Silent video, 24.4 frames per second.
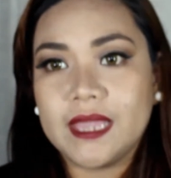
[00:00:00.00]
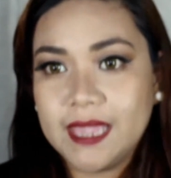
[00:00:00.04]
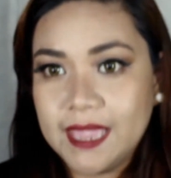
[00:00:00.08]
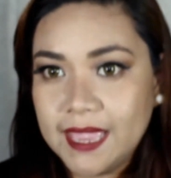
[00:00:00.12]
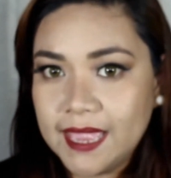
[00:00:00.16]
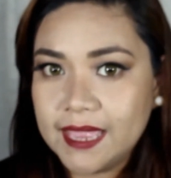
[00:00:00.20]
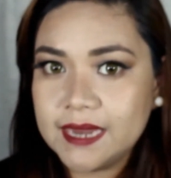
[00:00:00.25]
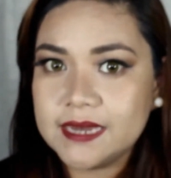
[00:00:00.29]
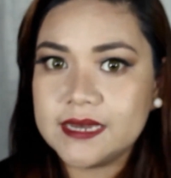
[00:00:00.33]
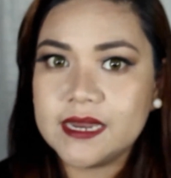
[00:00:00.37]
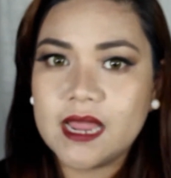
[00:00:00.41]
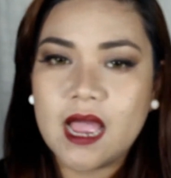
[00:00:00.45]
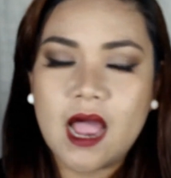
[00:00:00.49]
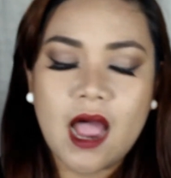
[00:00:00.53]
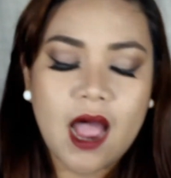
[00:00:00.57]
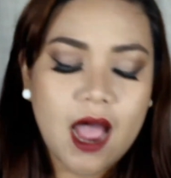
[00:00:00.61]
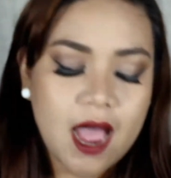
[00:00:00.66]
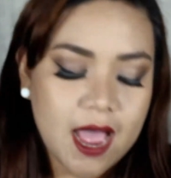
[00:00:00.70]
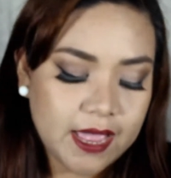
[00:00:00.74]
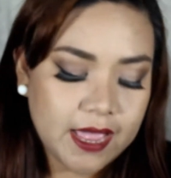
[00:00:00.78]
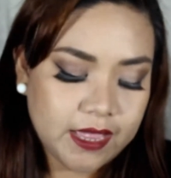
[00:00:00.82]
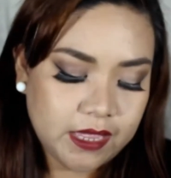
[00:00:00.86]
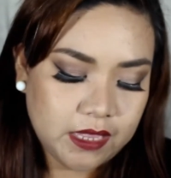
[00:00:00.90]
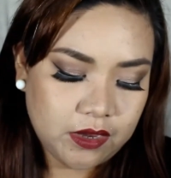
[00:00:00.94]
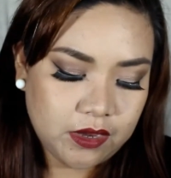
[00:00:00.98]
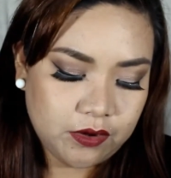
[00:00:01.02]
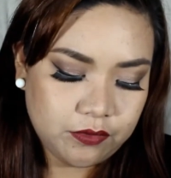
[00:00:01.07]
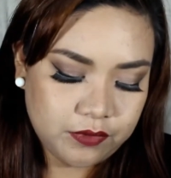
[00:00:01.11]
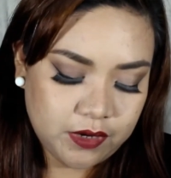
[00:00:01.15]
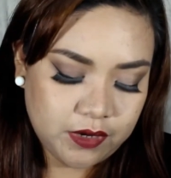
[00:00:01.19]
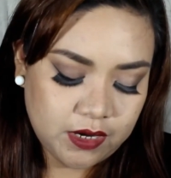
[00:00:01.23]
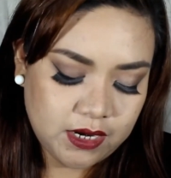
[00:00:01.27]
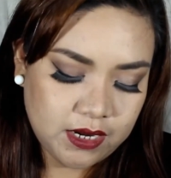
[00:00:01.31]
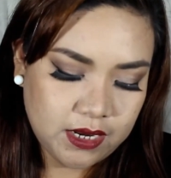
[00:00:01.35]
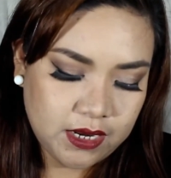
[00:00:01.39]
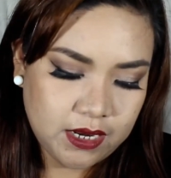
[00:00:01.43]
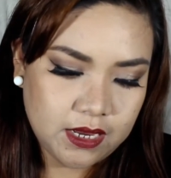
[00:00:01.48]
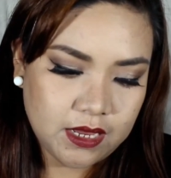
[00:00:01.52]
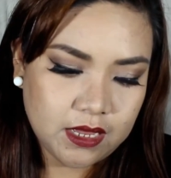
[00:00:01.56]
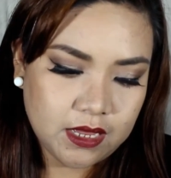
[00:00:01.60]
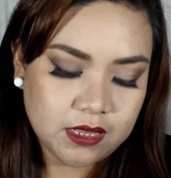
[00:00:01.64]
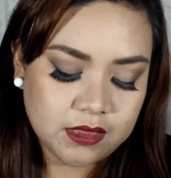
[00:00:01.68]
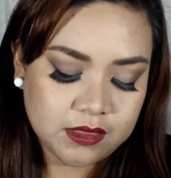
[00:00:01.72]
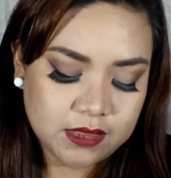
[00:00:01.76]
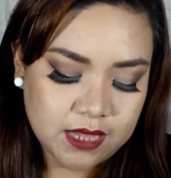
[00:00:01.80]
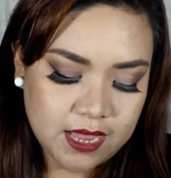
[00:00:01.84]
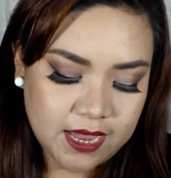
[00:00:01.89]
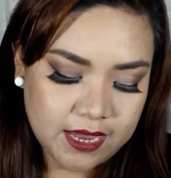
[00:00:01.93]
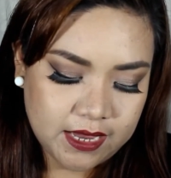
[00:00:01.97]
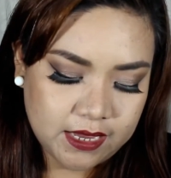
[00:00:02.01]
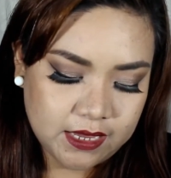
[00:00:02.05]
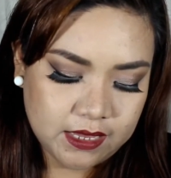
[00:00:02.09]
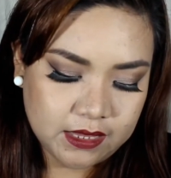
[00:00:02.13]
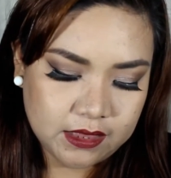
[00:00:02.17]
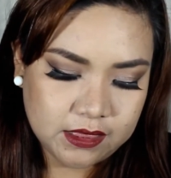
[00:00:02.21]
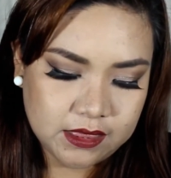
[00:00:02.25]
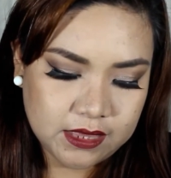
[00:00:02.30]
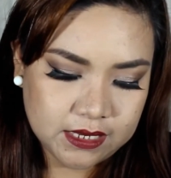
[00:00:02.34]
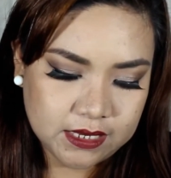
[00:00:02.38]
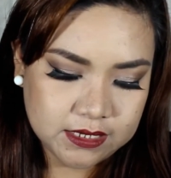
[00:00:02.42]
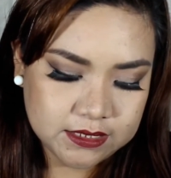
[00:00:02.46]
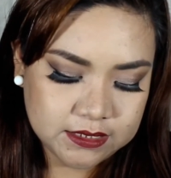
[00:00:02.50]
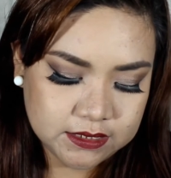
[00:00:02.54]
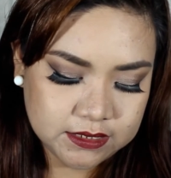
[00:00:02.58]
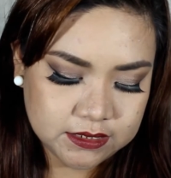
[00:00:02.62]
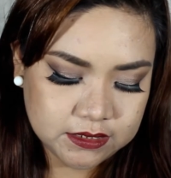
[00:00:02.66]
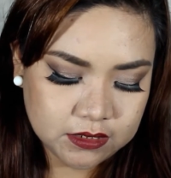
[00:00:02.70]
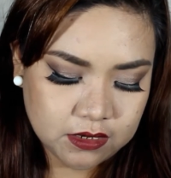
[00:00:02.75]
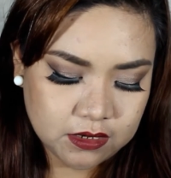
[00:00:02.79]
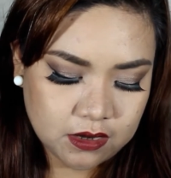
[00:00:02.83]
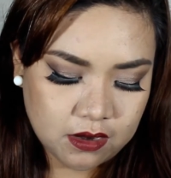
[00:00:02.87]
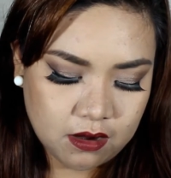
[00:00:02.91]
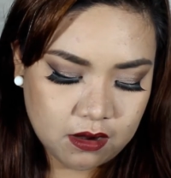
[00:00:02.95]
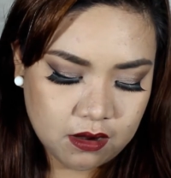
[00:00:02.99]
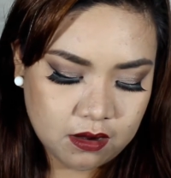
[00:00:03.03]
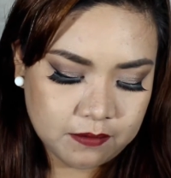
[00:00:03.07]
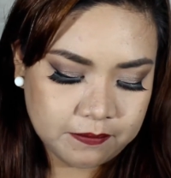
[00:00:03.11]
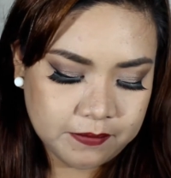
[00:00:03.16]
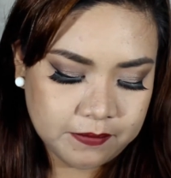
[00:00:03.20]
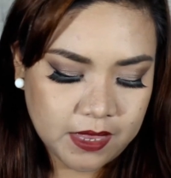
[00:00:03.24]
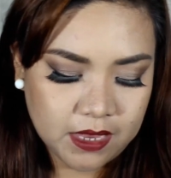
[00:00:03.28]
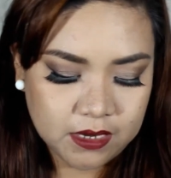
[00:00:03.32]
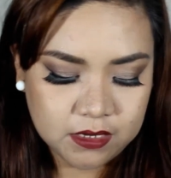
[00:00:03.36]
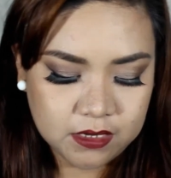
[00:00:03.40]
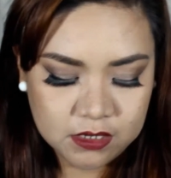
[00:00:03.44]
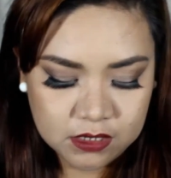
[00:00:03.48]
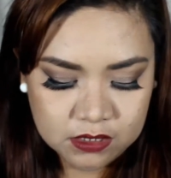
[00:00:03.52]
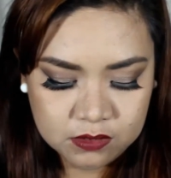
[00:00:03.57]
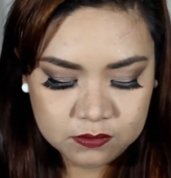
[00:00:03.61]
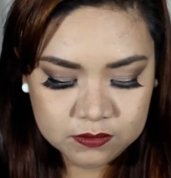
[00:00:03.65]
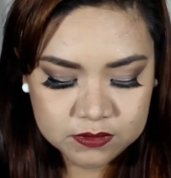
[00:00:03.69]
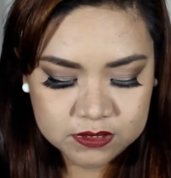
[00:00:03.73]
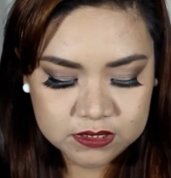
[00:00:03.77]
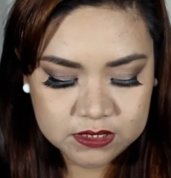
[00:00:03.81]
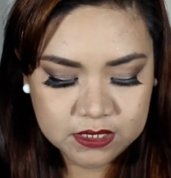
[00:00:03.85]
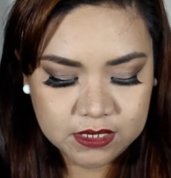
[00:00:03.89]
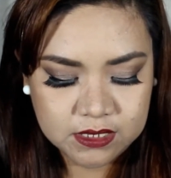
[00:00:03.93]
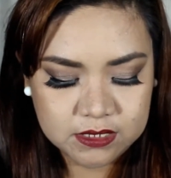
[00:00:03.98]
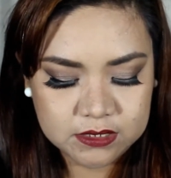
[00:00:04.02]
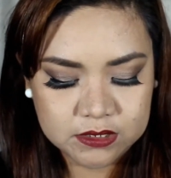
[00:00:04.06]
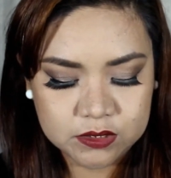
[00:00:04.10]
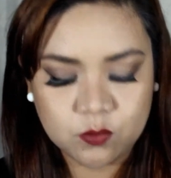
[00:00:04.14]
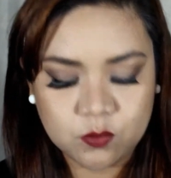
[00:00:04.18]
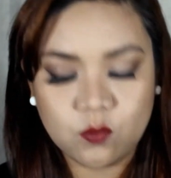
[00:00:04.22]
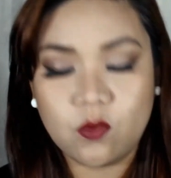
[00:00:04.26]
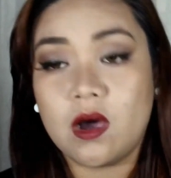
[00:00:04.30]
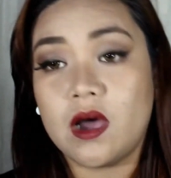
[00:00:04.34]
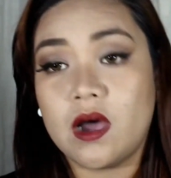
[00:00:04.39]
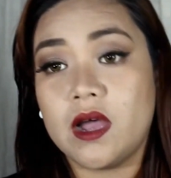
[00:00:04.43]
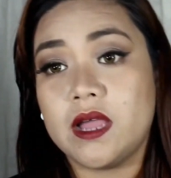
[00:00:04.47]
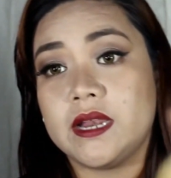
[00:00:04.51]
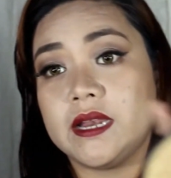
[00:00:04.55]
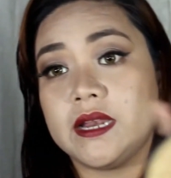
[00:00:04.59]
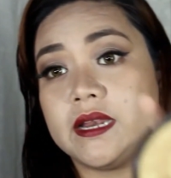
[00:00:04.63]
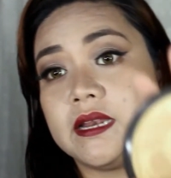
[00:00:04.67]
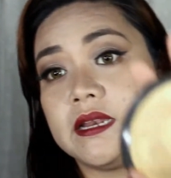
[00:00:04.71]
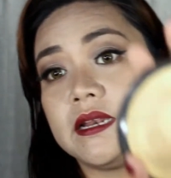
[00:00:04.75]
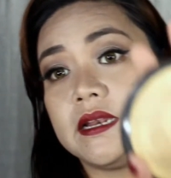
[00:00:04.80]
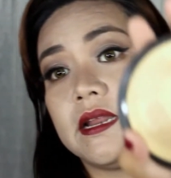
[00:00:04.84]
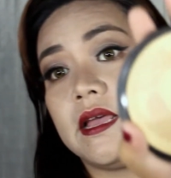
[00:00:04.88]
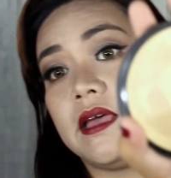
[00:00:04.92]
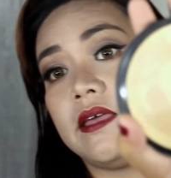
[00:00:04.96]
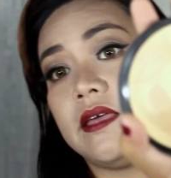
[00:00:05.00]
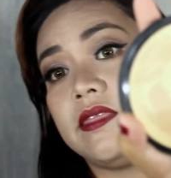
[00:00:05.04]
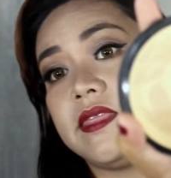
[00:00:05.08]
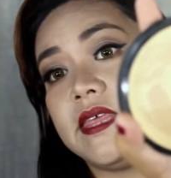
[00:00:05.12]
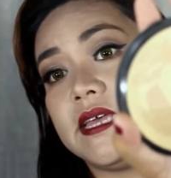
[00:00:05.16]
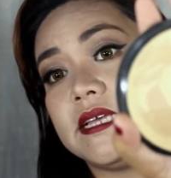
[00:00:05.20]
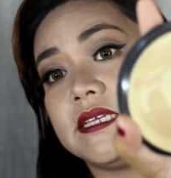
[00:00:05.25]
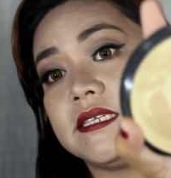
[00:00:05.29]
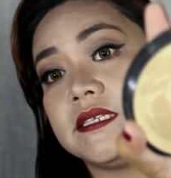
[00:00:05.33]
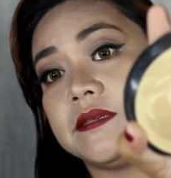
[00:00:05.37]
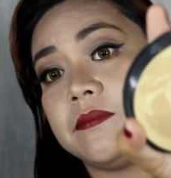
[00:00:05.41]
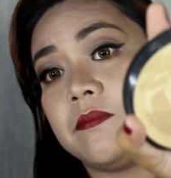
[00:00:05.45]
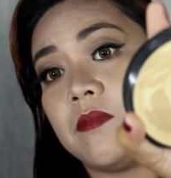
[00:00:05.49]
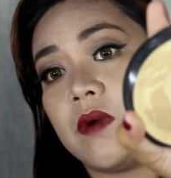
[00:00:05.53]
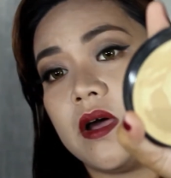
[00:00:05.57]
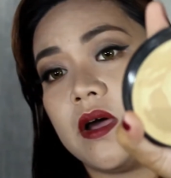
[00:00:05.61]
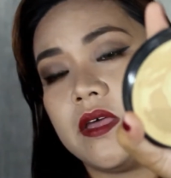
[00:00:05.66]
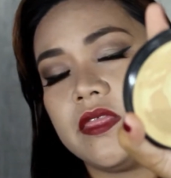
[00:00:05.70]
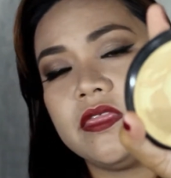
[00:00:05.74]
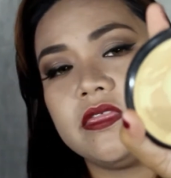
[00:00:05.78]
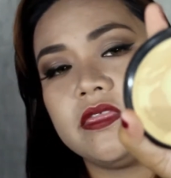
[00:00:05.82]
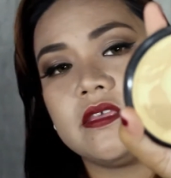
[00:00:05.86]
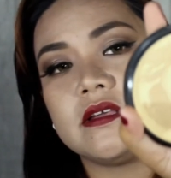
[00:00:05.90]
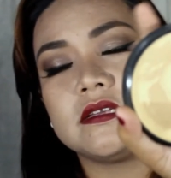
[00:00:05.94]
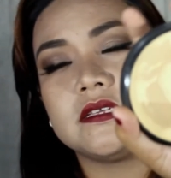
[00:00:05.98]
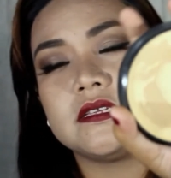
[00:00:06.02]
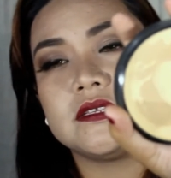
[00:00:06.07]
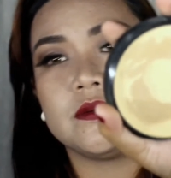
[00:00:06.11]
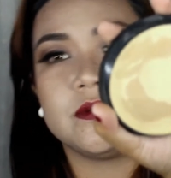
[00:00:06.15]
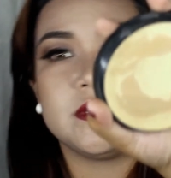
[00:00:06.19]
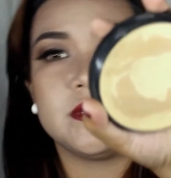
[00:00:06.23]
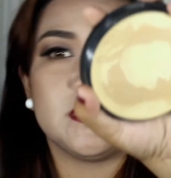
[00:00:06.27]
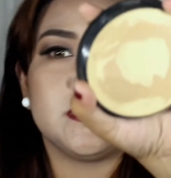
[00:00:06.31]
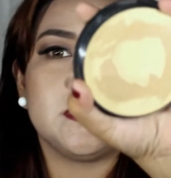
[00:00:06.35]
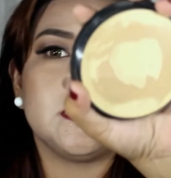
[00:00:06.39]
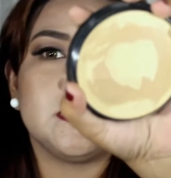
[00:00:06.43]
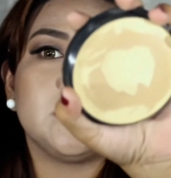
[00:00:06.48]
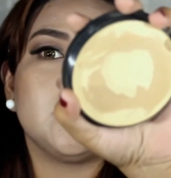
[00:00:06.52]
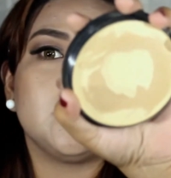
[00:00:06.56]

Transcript: And I really like this and use this one this month. So this